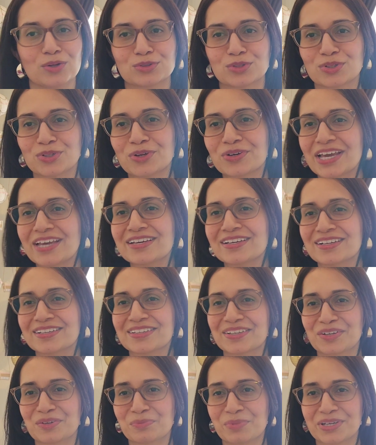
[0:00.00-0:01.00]
also looking a
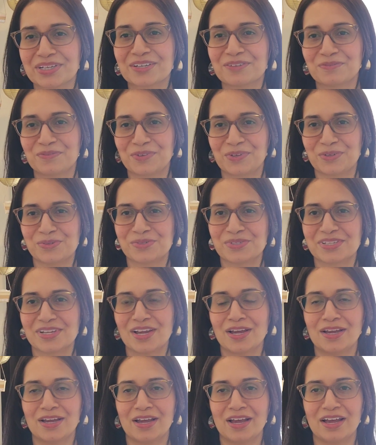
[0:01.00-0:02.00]
little bit confused
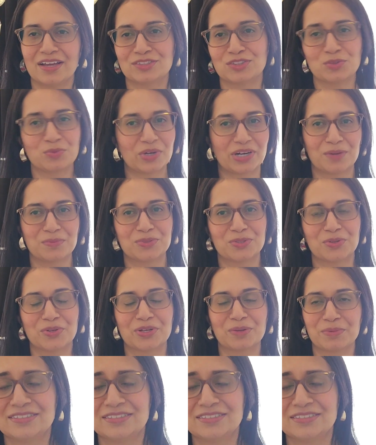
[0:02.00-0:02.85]
as to what I'm doing.